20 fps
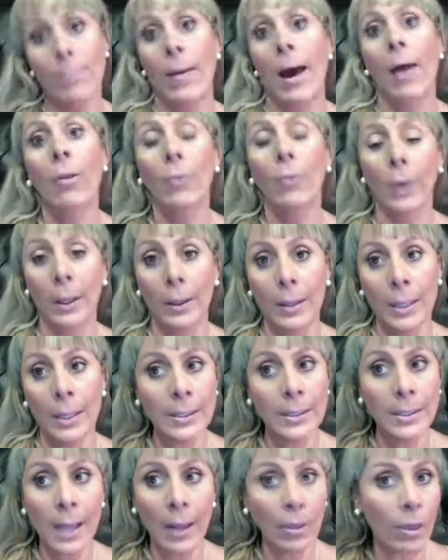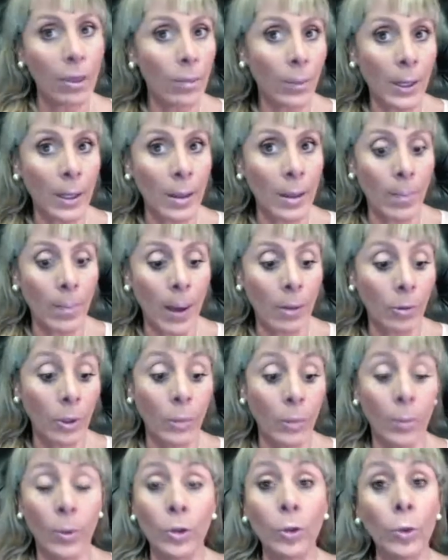pathway. Is that the meridian pathway?
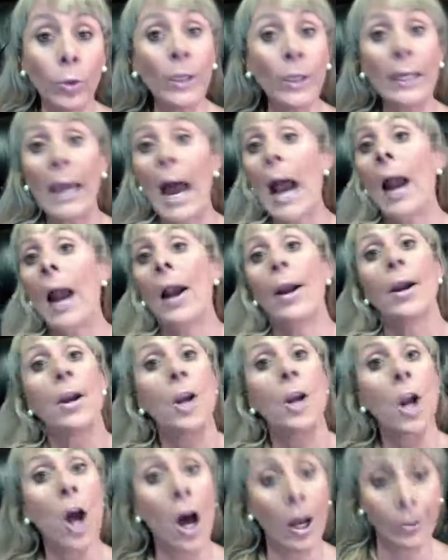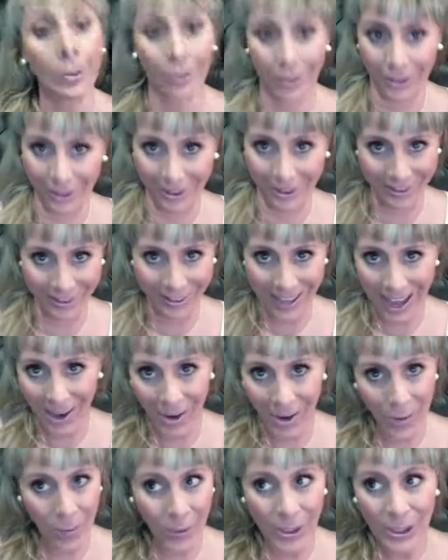But we are not
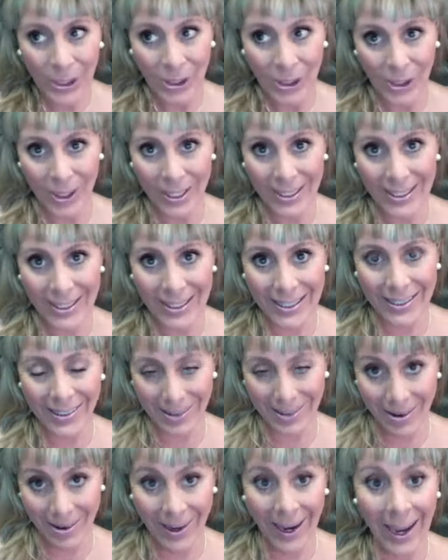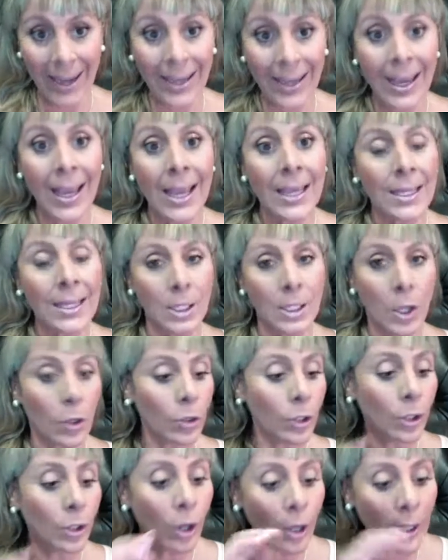acupuncturists, okay? So
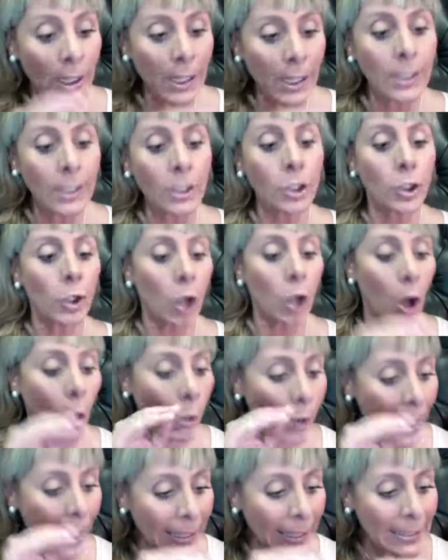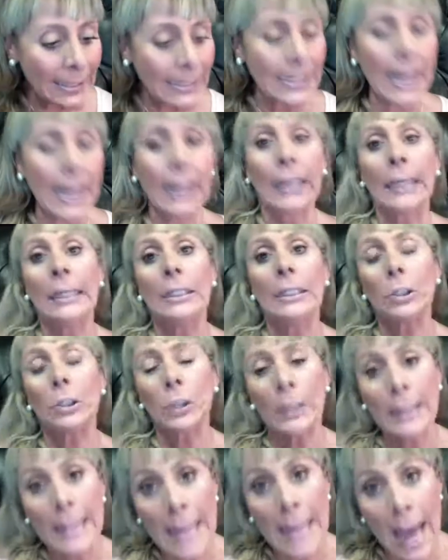you don't need to go exactly to
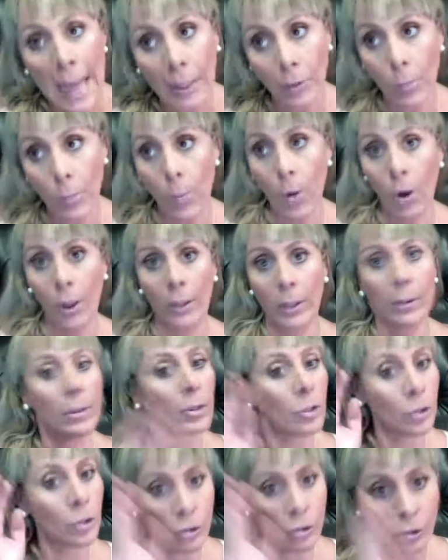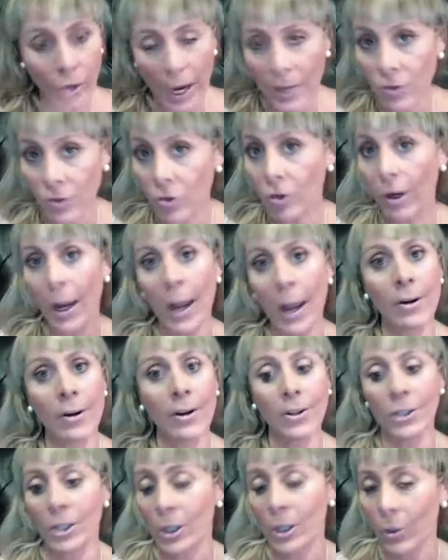that point. You trace your
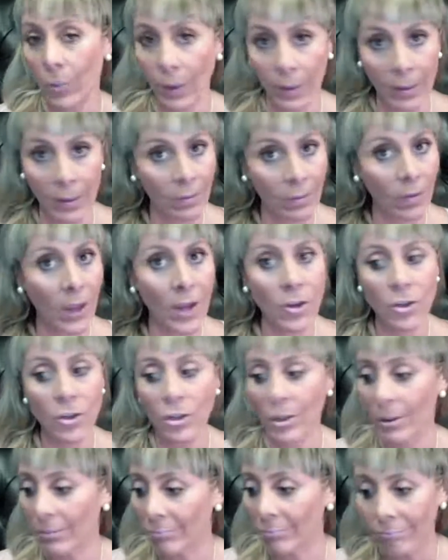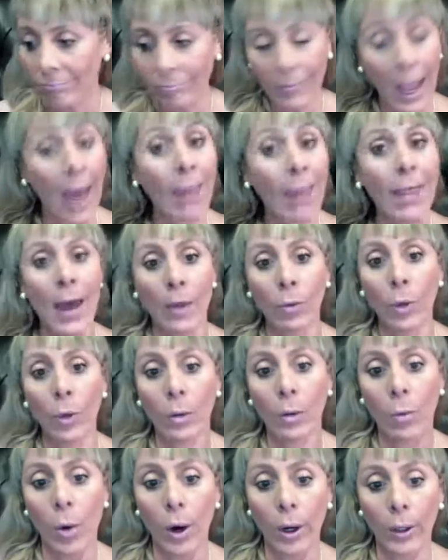energy with intention, and that
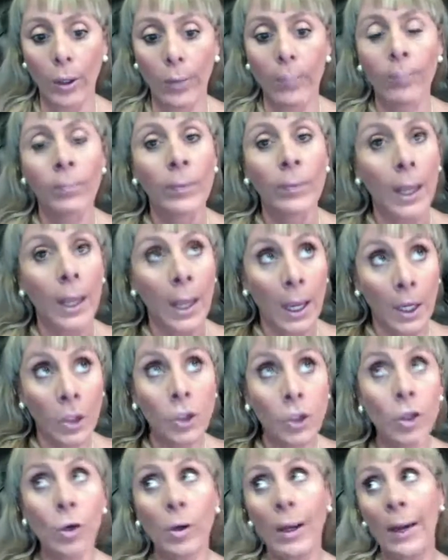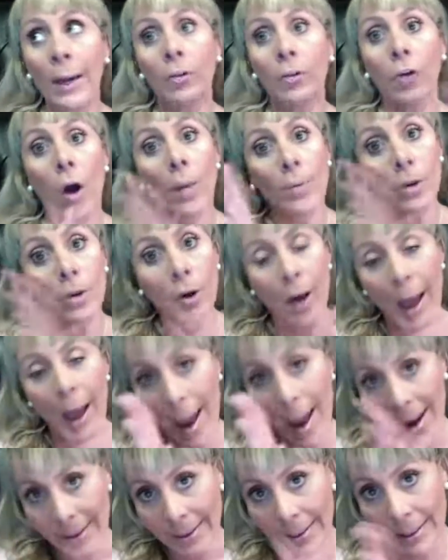will work. You can rub your
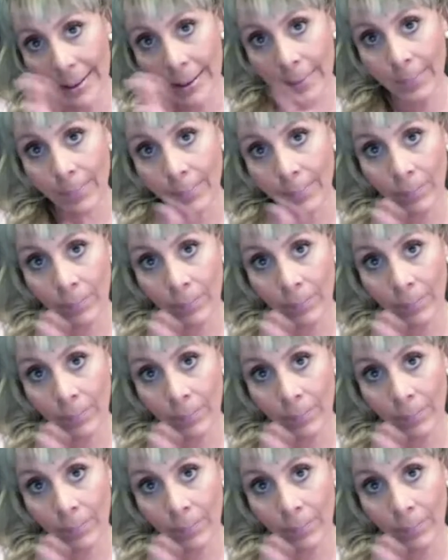hands,